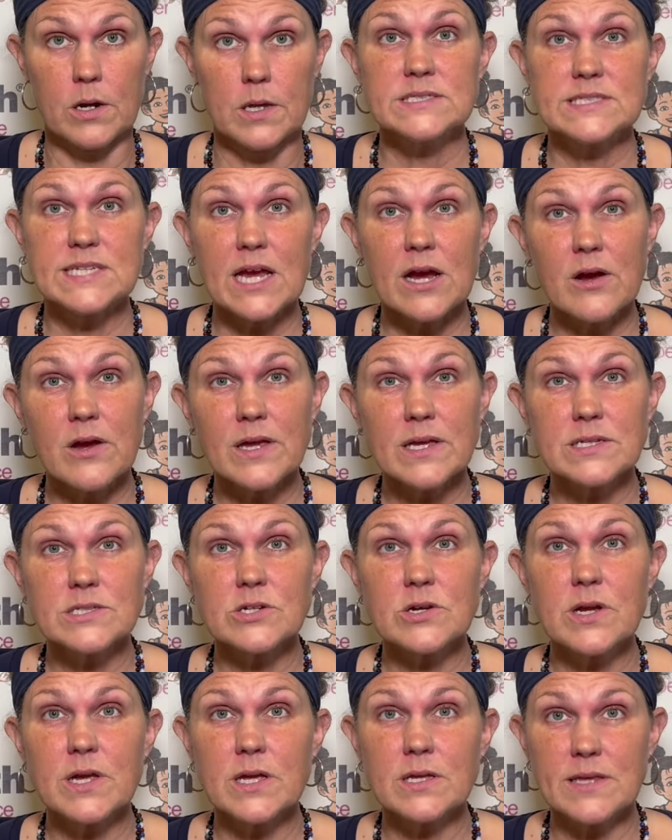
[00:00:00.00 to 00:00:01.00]
Tearing
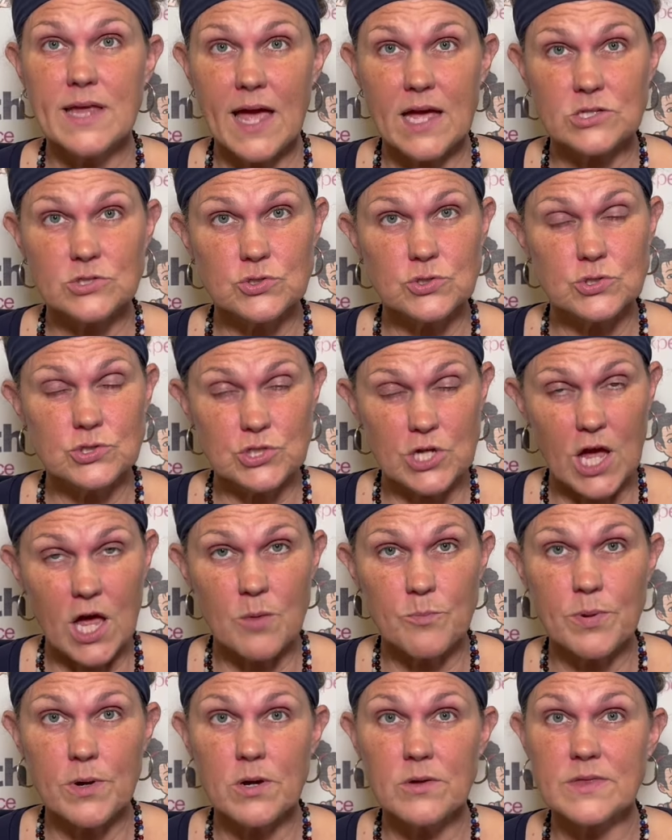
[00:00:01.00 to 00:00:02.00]
during natural
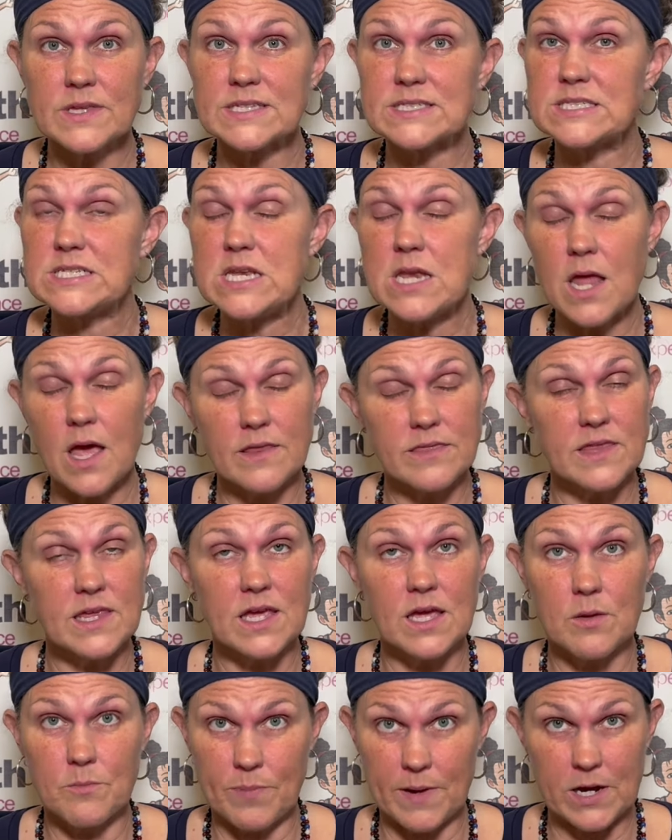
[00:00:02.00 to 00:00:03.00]
childbirth is nothing
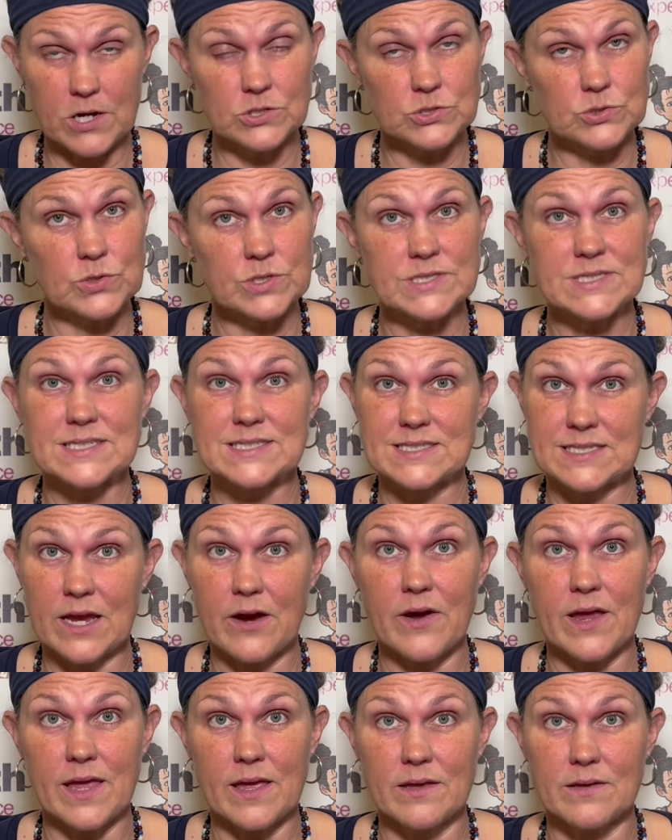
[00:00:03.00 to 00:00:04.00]
compared to a
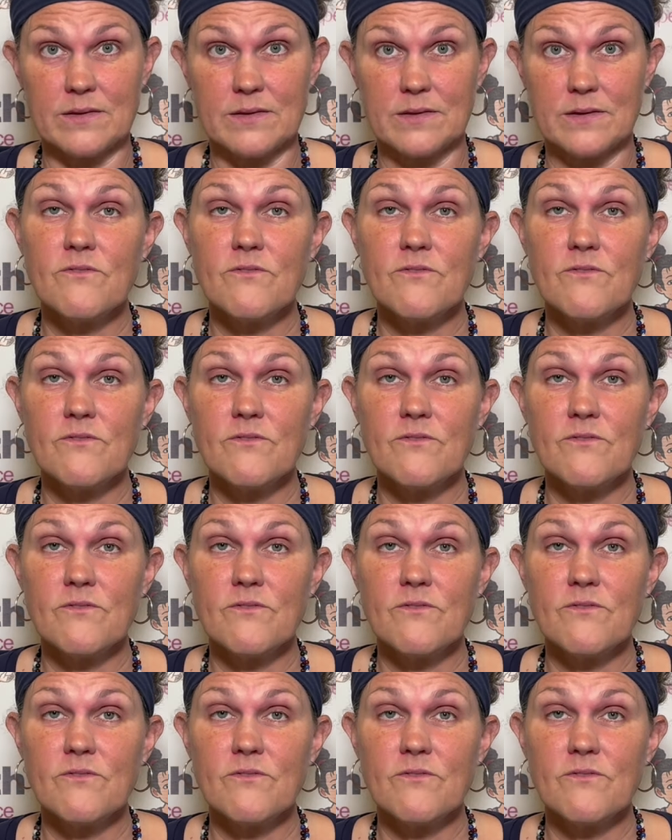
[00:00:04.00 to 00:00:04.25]
cesarean.